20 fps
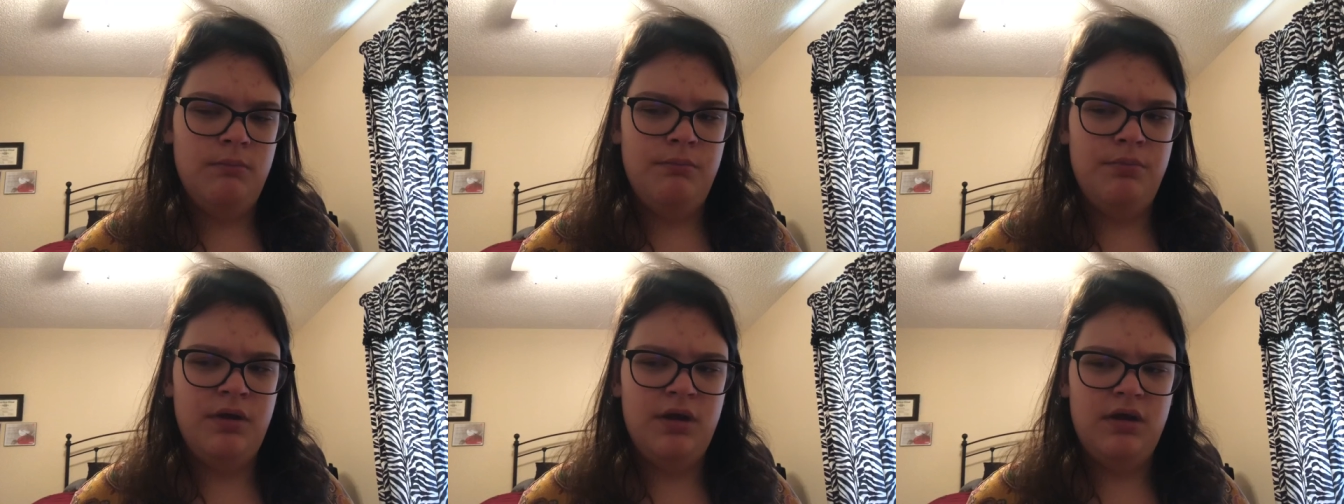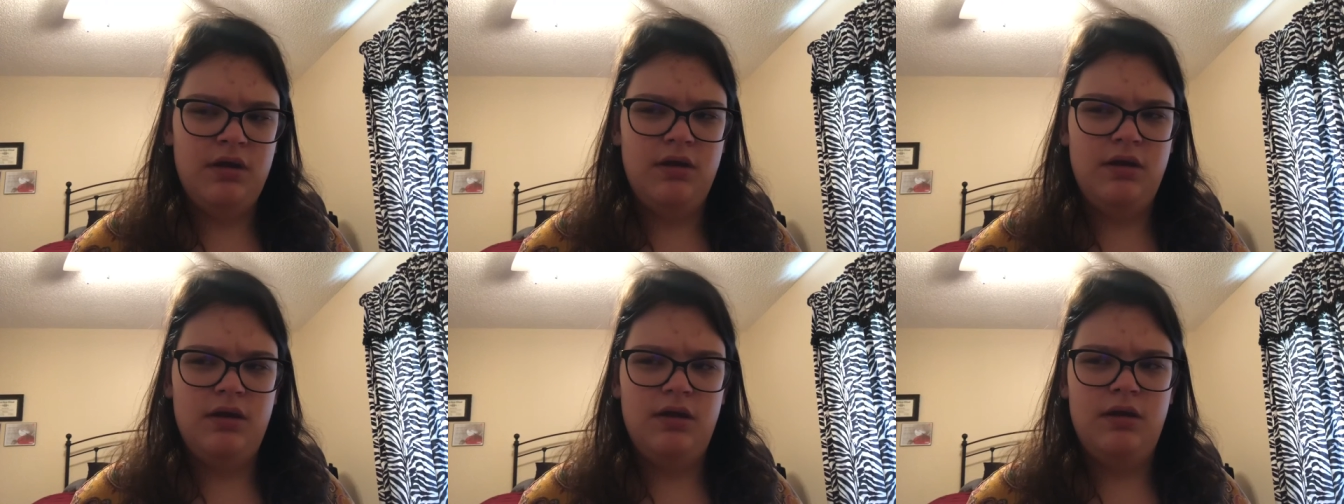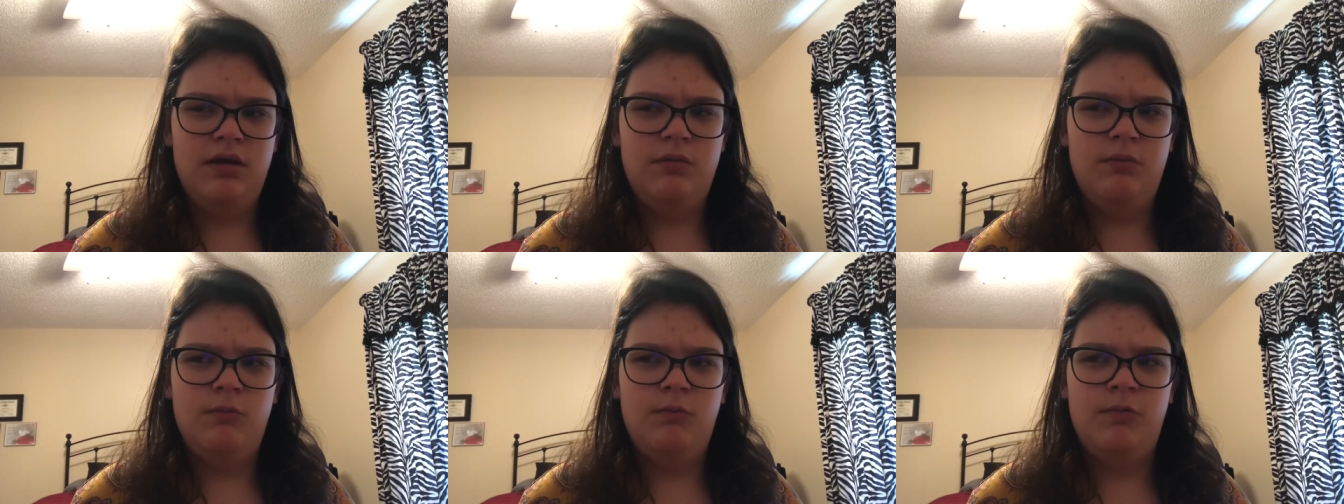But
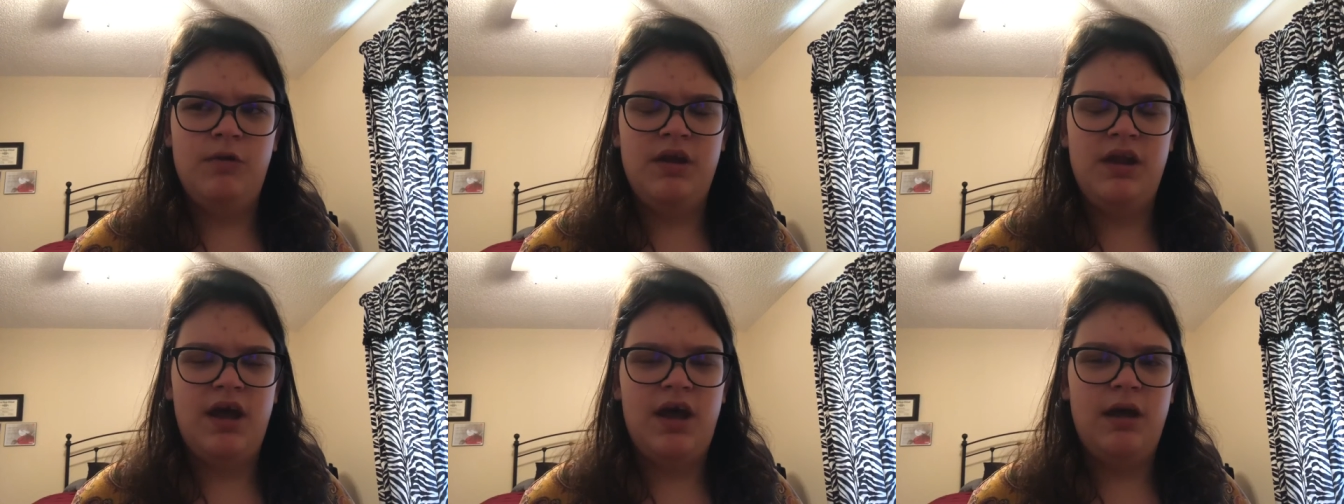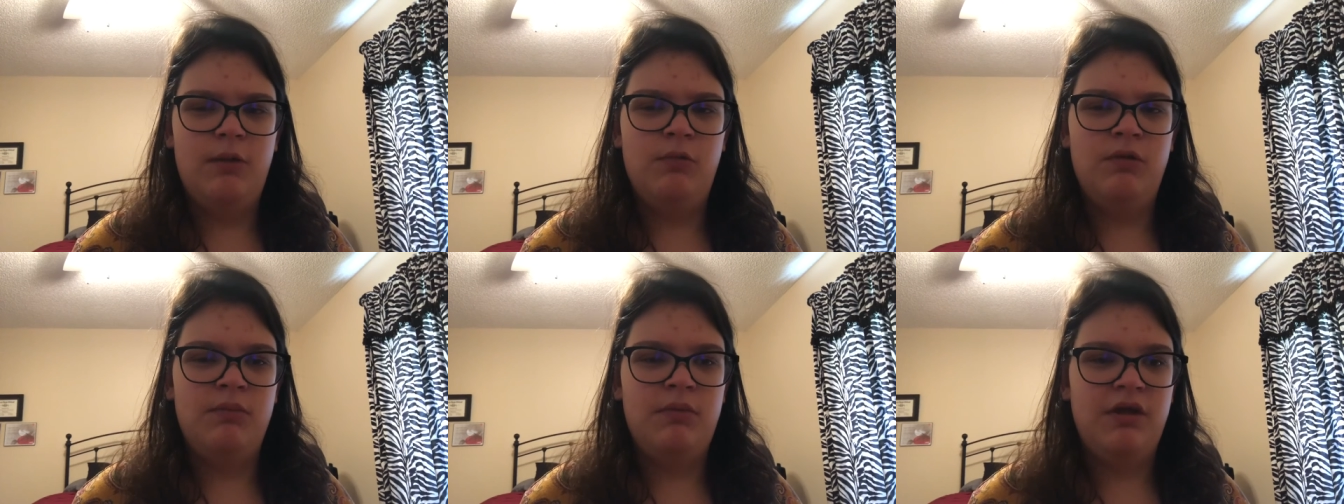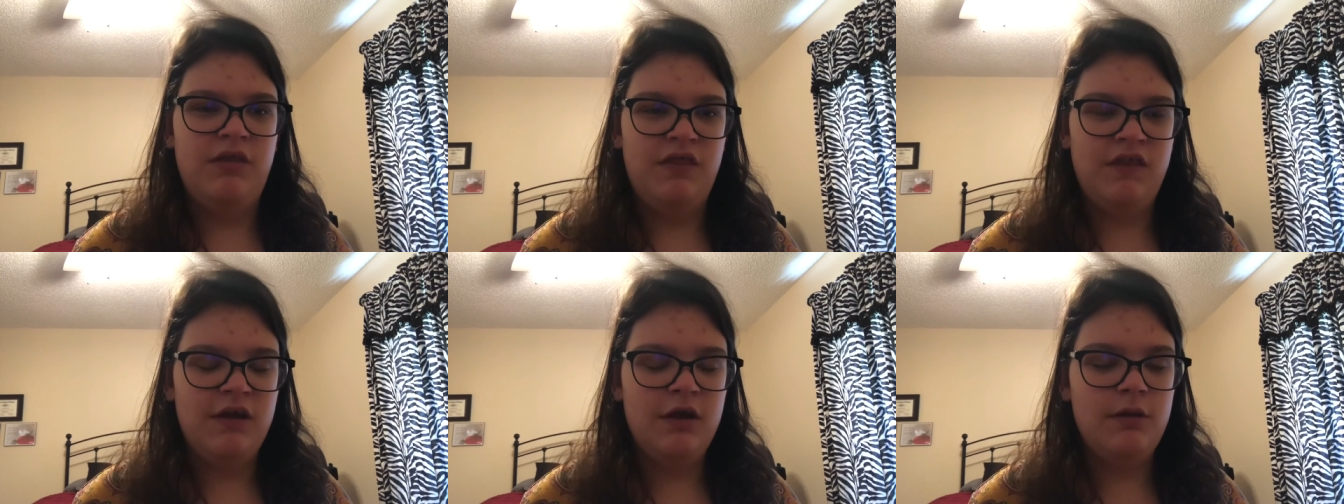when I when
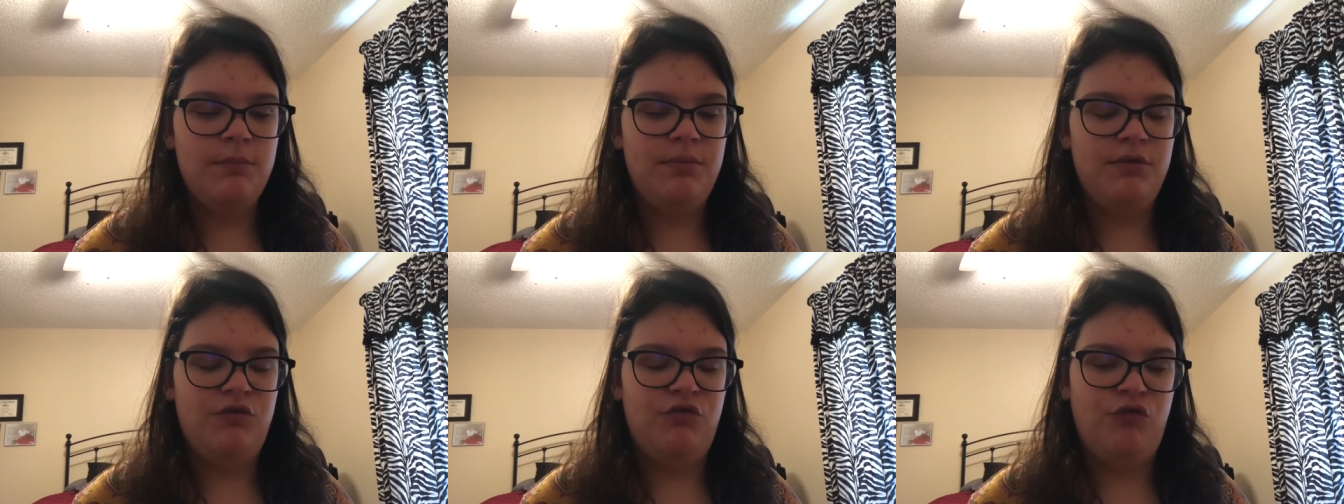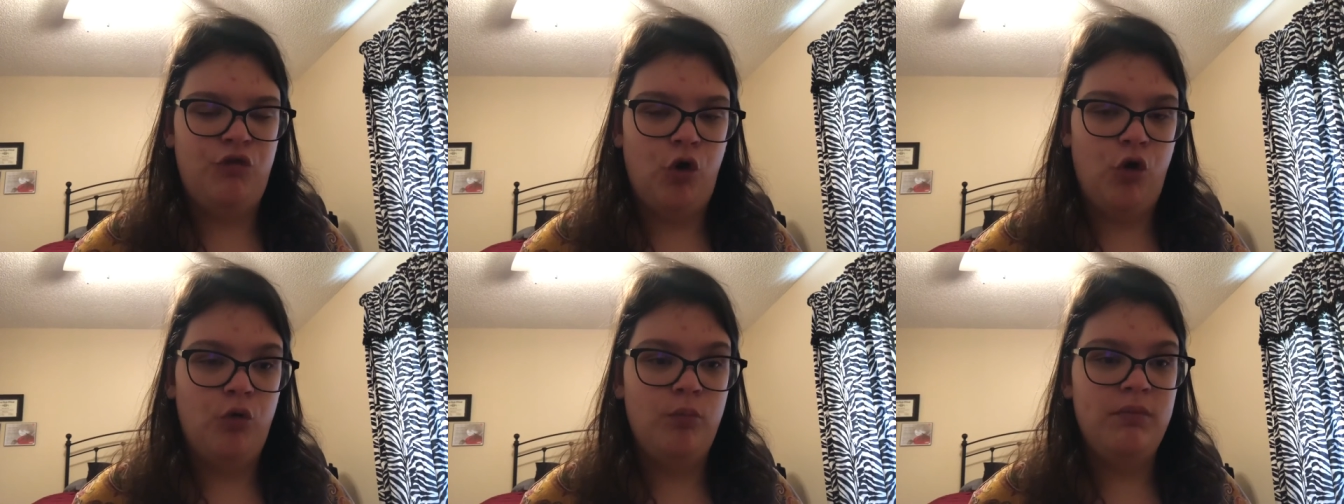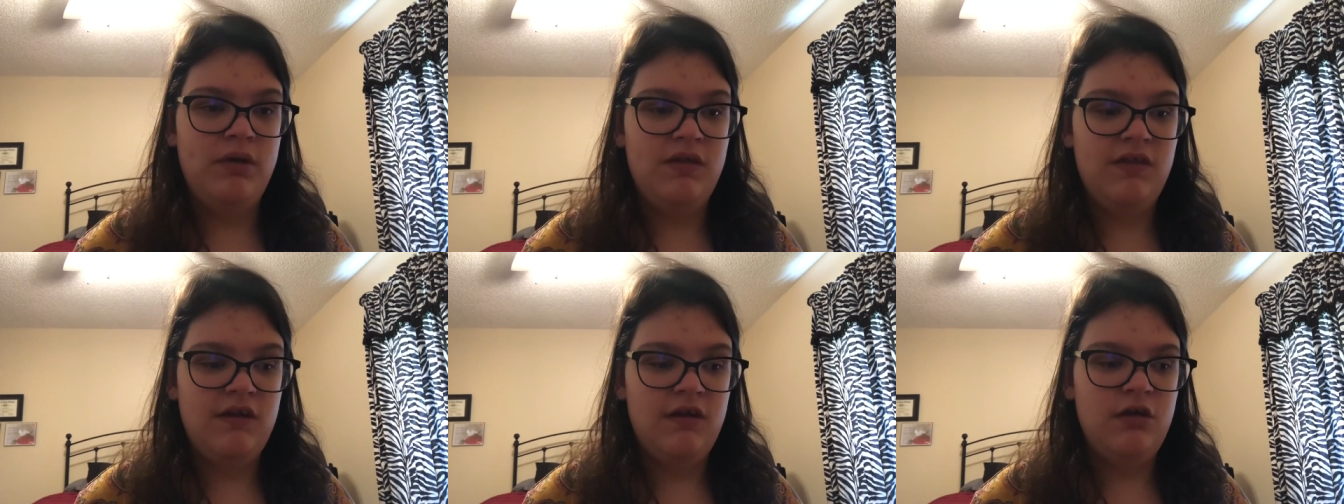my therapist told
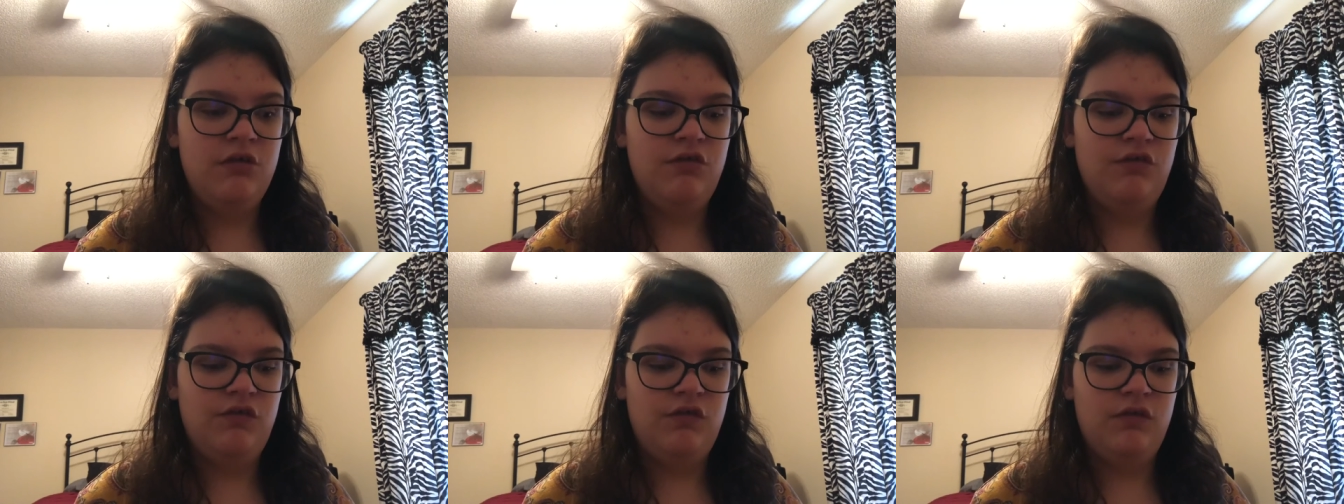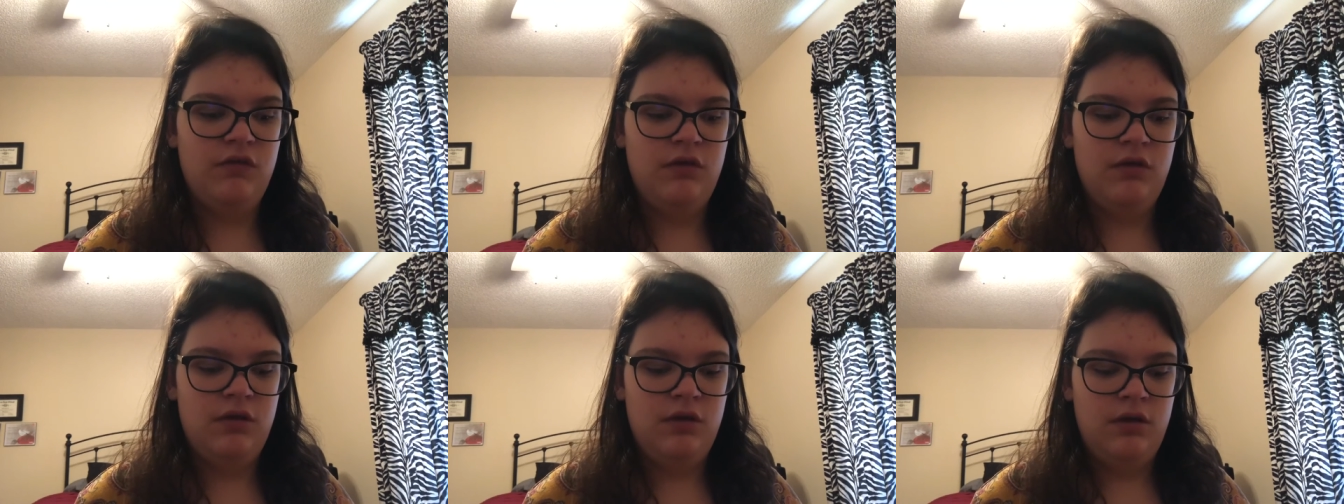me this,